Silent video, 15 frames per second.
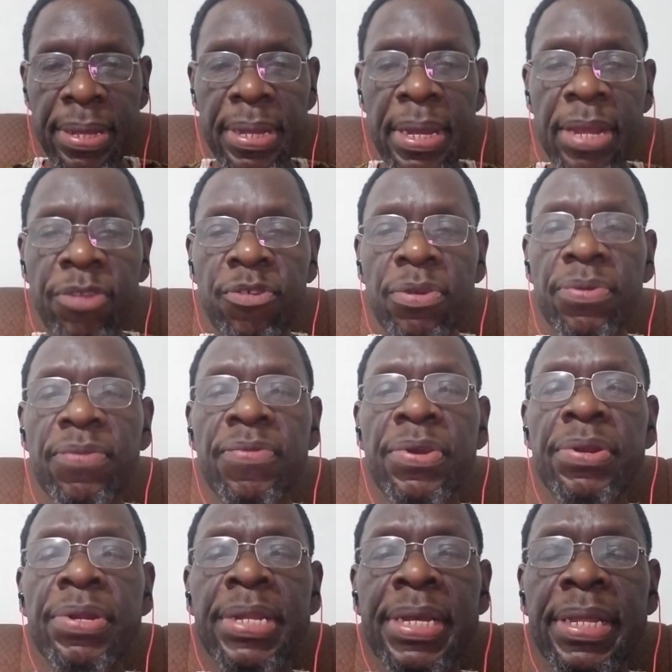in terms of their
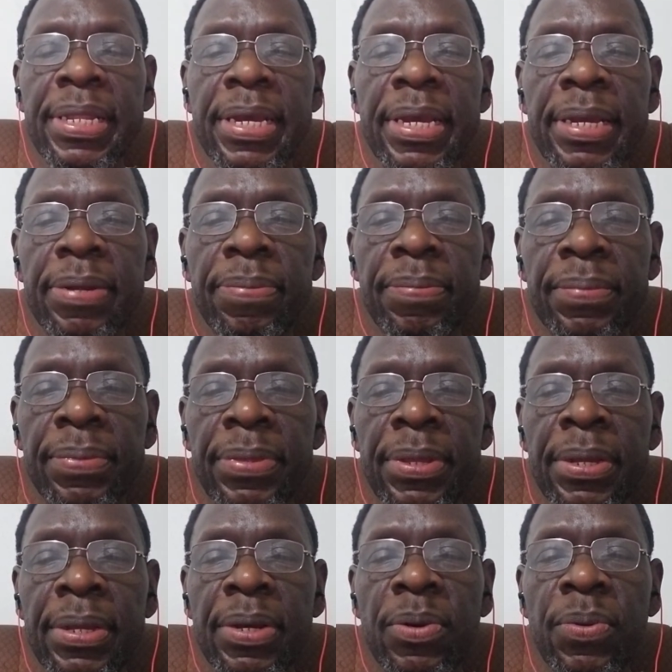dealing
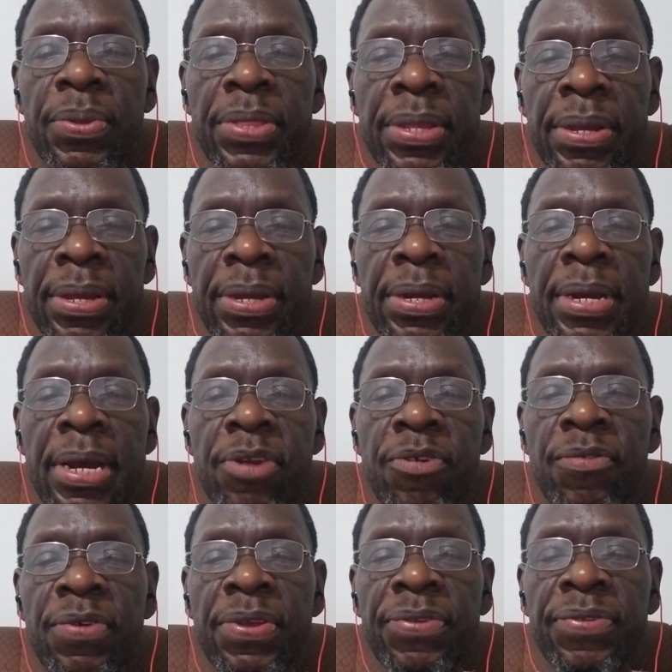with the
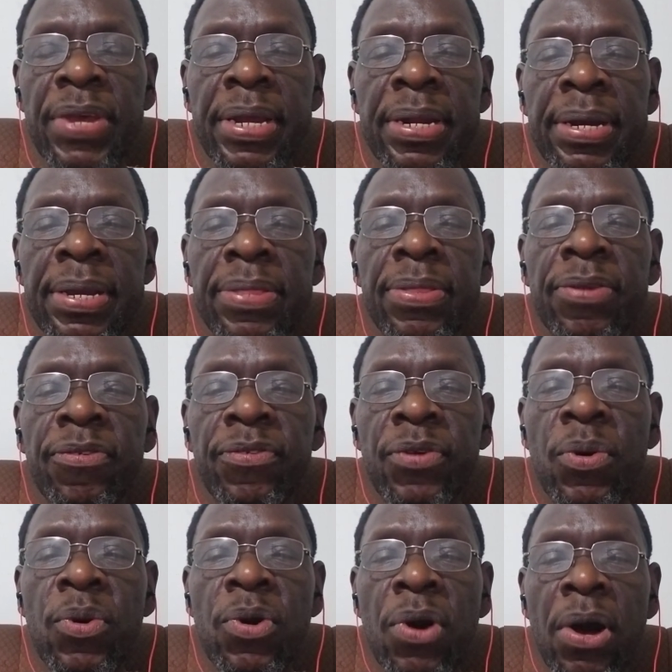countries that are in the
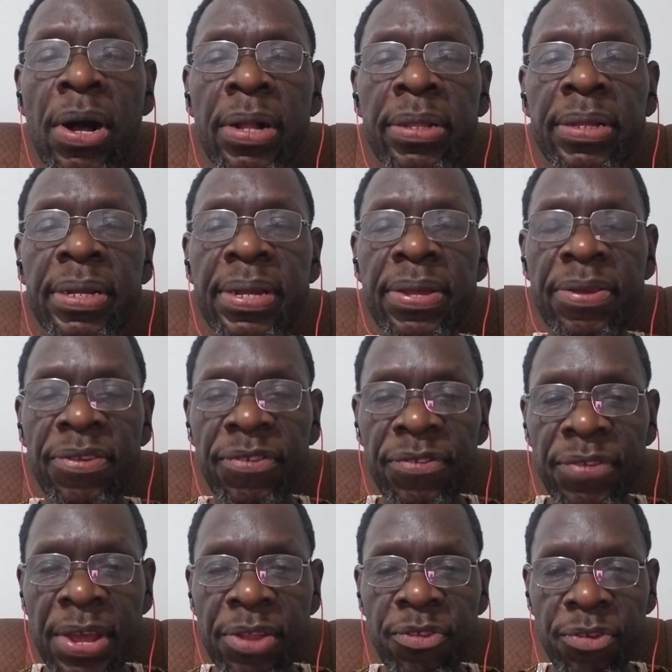so-called
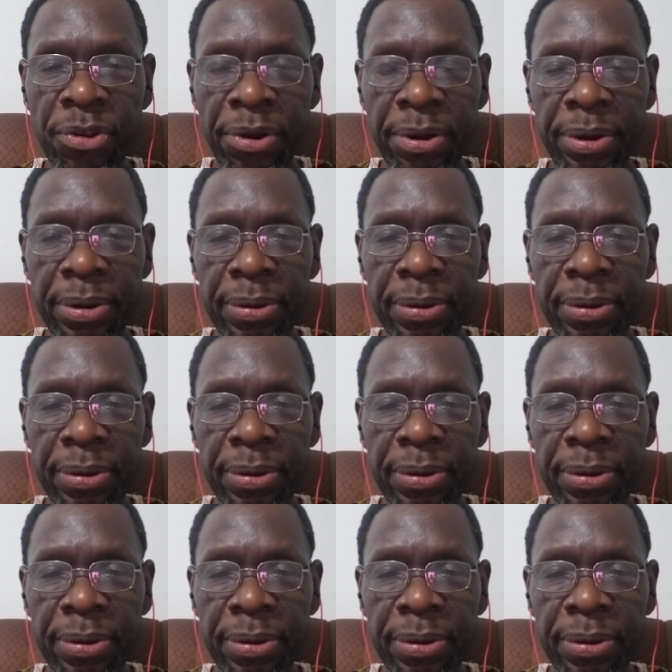center,